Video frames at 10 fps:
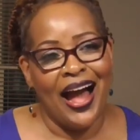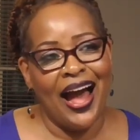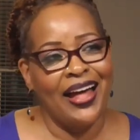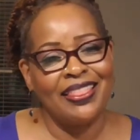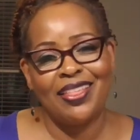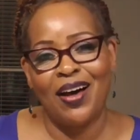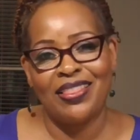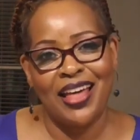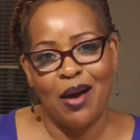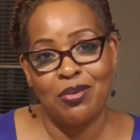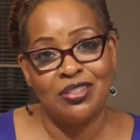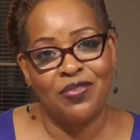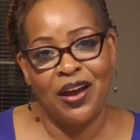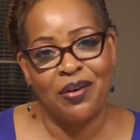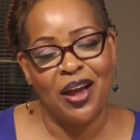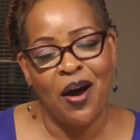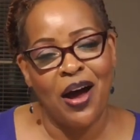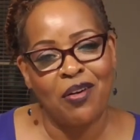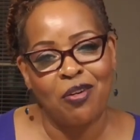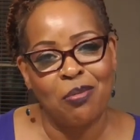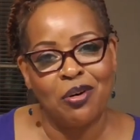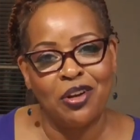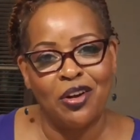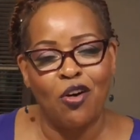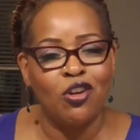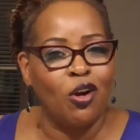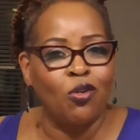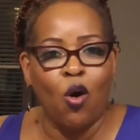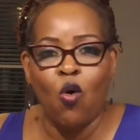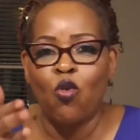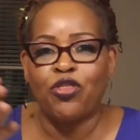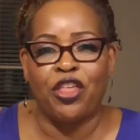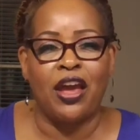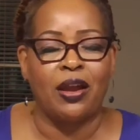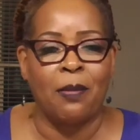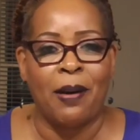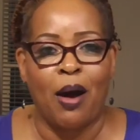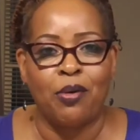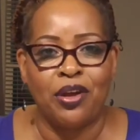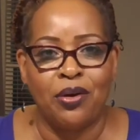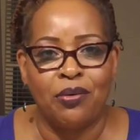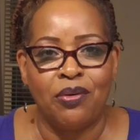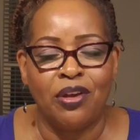I thought that was very honorable. You know, you don't know who's thinking about you.